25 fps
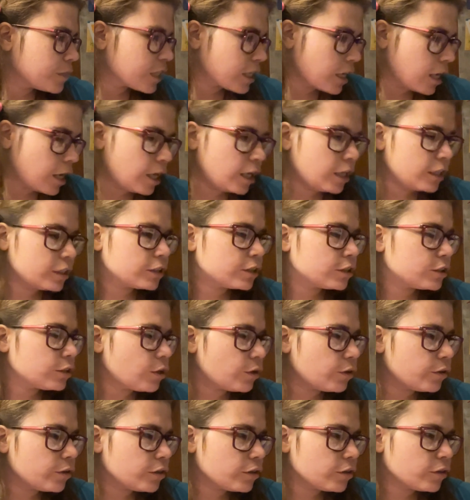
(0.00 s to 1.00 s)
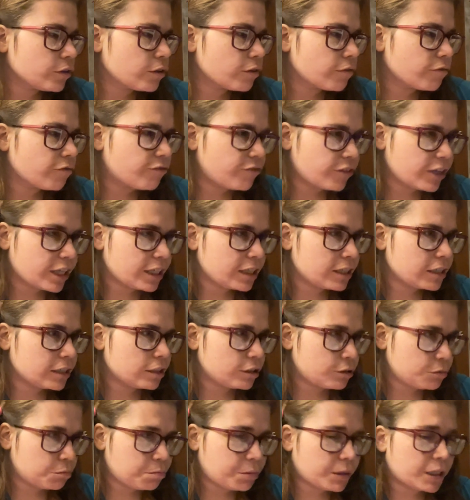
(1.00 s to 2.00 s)
I'll show you the
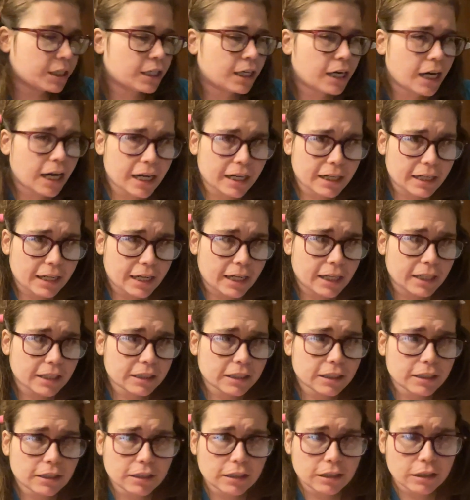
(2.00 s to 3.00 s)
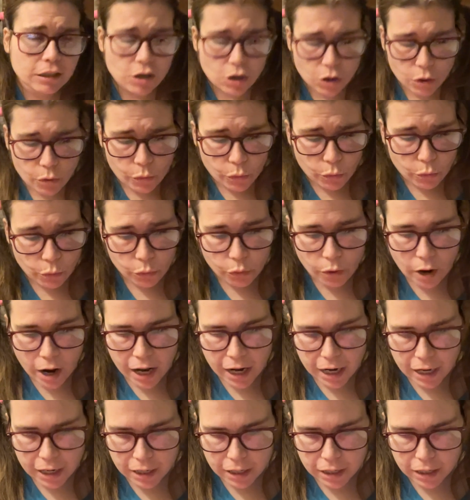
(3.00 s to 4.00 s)
finished product
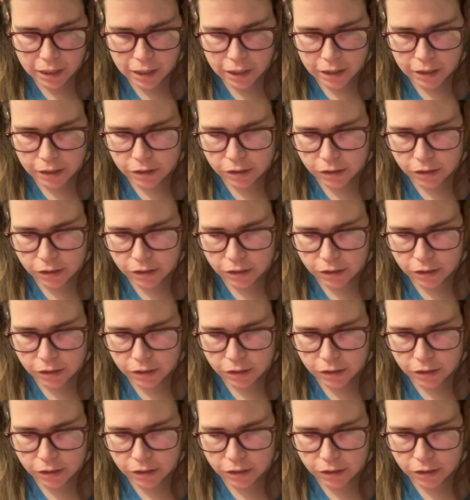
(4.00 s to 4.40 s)
when it's